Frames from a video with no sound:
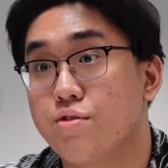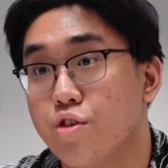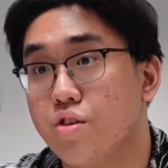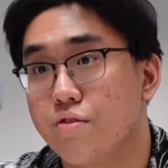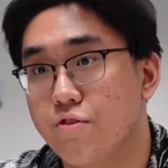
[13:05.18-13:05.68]
for
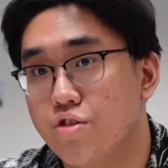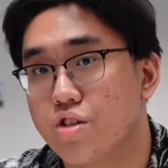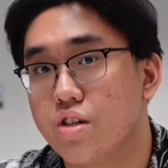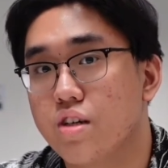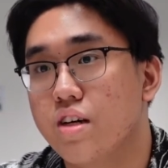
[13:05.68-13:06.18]
you in the
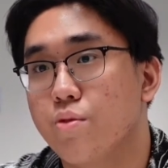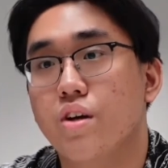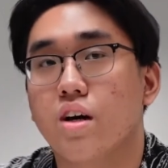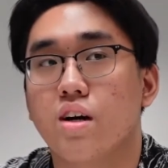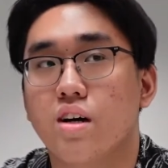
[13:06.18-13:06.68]
future,
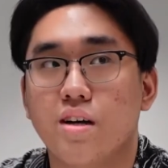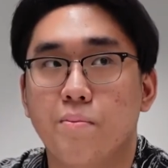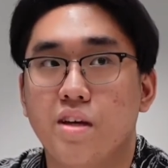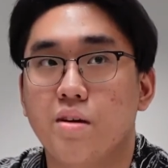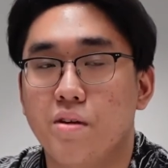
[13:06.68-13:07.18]
be
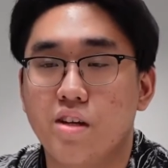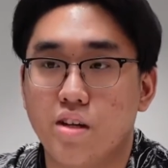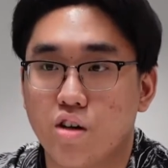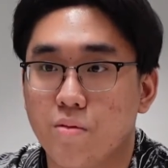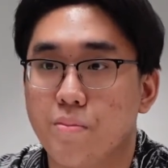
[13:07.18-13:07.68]
it
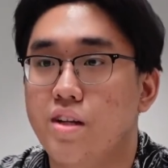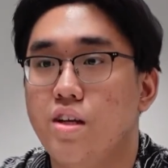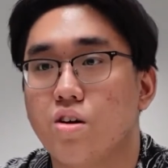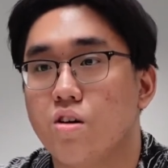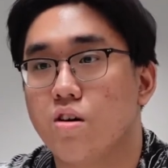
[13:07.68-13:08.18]
in the
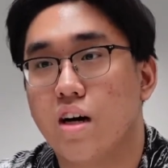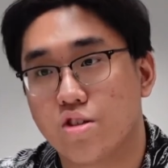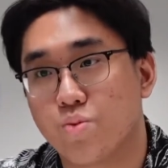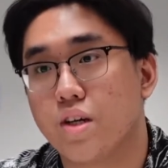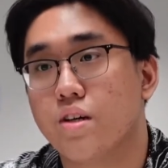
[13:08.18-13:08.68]
company or
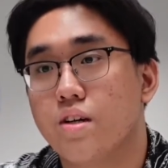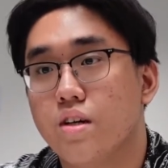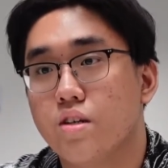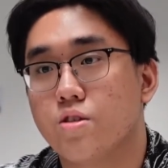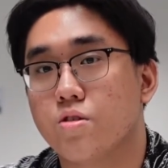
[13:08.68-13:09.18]
elsewhere.
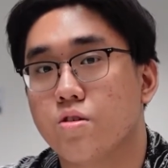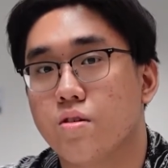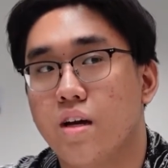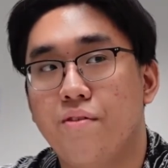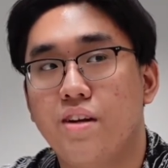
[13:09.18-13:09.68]

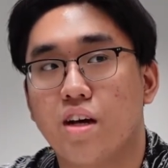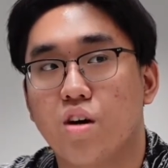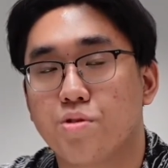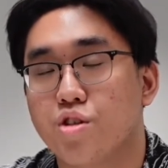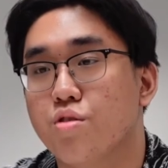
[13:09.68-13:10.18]
So having that
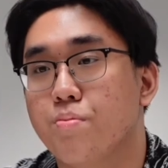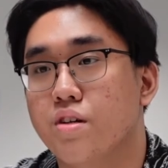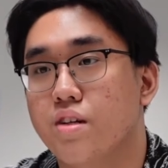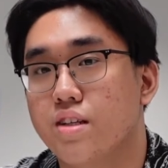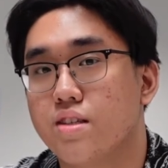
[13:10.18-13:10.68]
option
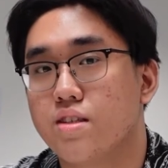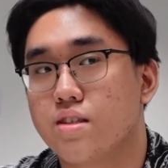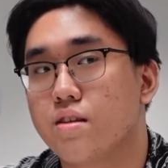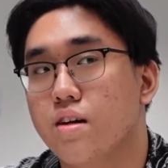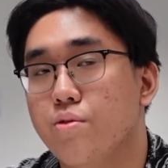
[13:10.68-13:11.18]
open,
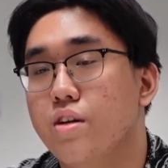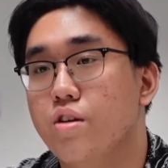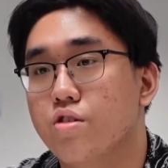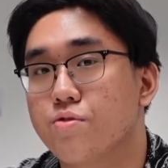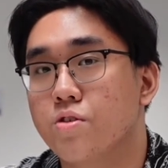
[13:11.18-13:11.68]
it's really
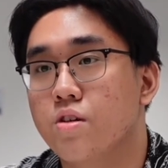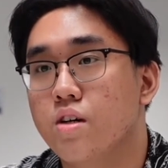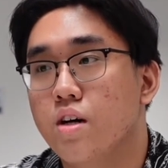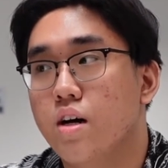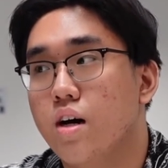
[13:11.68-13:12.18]
useful.
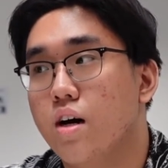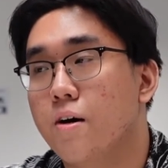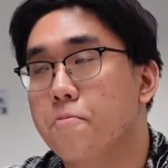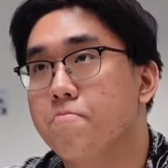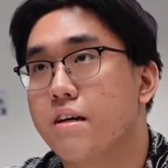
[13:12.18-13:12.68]

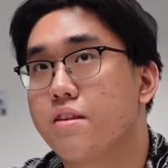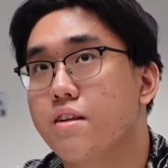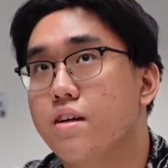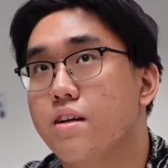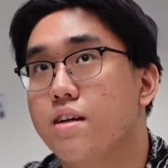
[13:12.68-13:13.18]
I
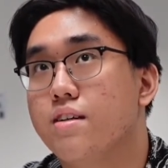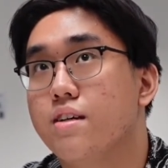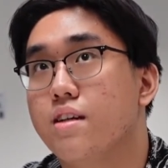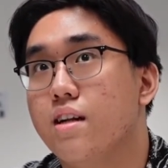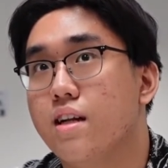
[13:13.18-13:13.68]
think
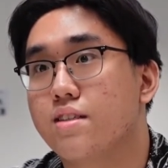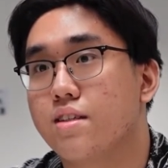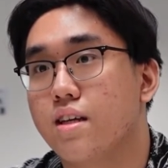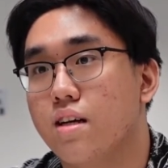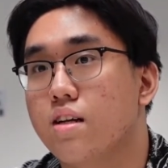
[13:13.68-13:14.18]
another
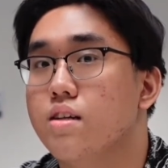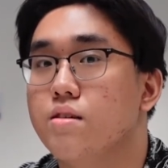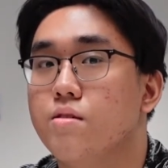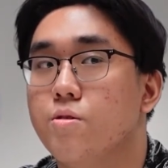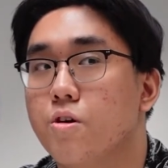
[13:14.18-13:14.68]
lesson that I
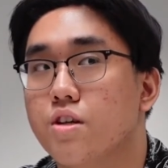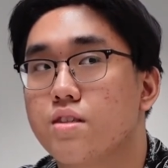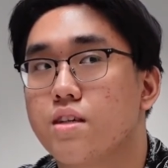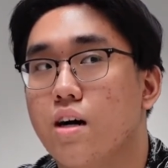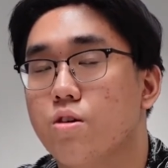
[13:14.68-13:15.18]
learned
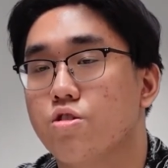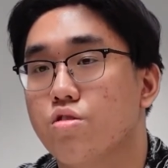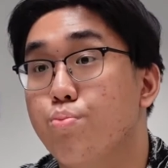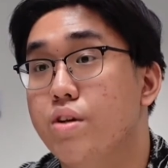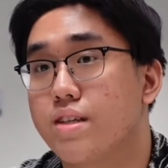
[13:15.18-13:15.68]
was how
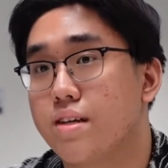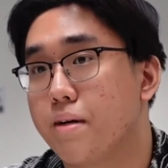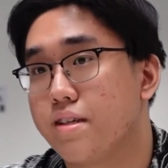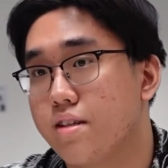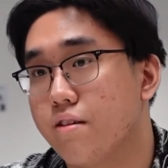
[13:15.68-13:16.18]
to present
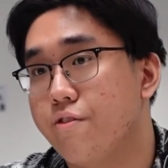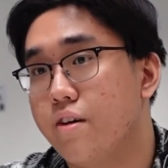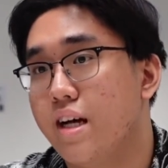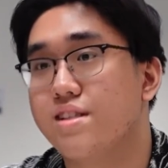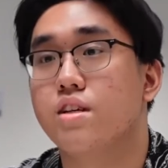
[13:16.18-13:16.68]
myself
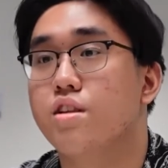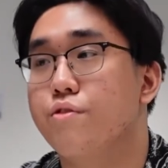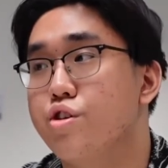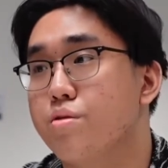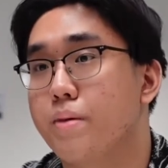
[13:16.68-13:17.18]
as an
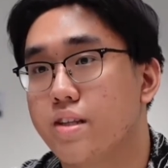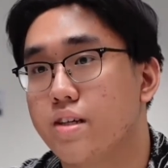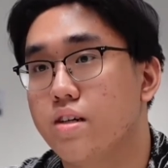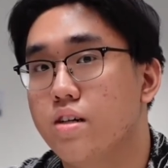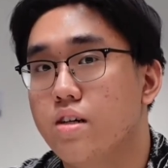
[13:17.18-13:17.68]
individual
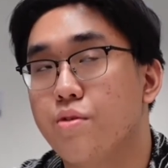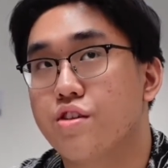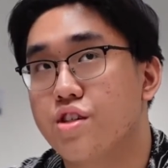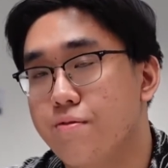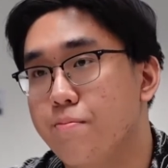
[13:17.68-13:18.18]
better. And with the
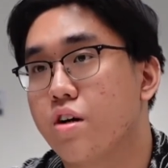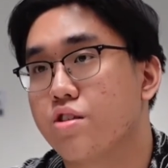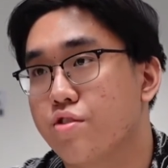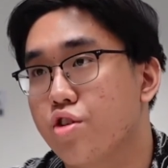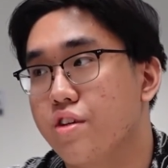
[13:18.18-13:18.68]
shift
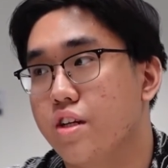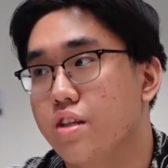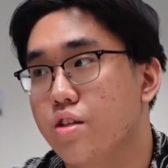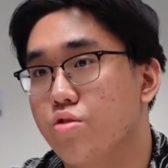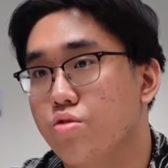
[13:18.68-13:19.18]
because of
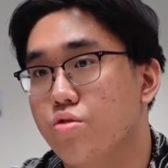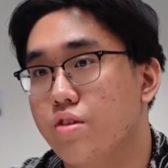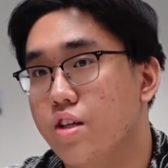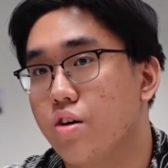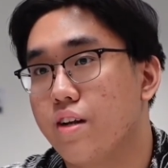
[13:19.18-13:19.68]
COVID-19 to
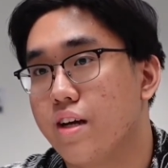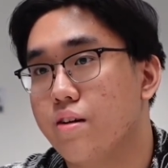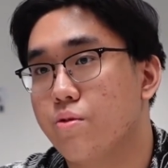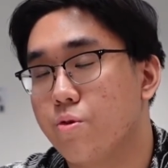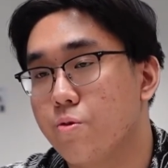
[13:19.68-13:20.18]
the
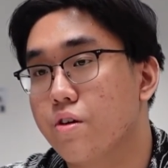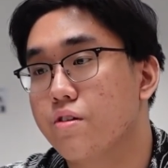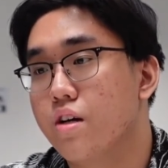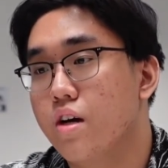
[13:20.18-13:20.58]
online world,